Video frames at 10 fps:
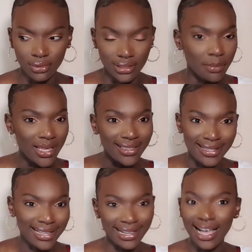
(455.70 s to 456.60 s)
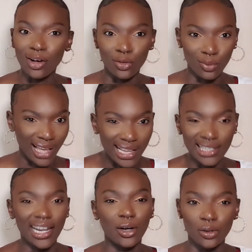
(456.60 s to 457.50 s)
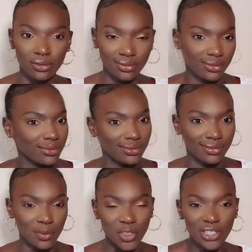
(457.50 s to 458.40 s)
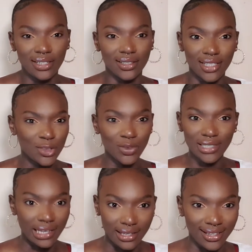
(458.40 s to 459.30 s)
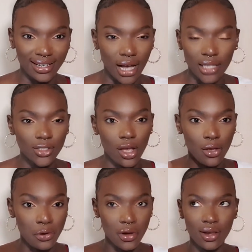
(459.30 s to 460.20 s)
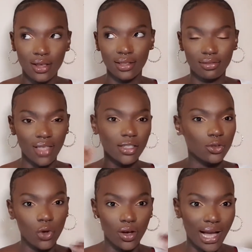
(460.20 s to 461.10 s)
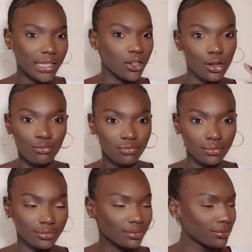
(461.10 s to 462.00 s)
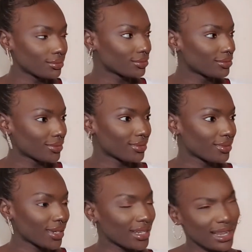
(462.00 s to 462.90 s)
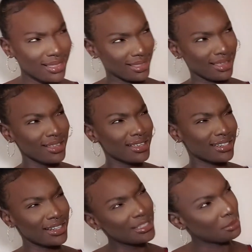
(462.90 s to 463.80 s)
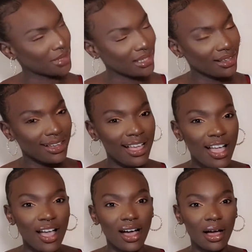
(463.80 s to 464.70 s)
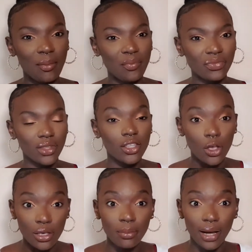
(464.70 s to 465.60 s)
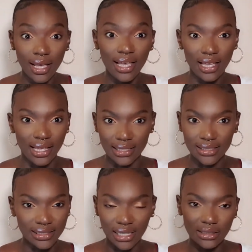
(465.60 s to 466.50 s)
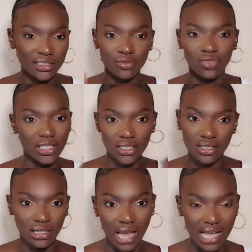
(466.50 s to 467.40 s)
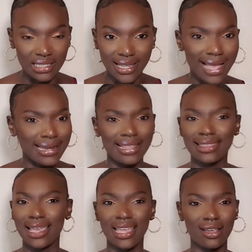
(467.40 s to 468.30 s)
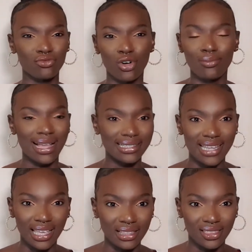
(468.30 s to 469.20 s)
To me, that's hang out. We're hanging out. We're chilling. That's not a date. I don't. That's not. I don't. Can I think? Can I speak? No, in my head, that doesn't register as anything romantic.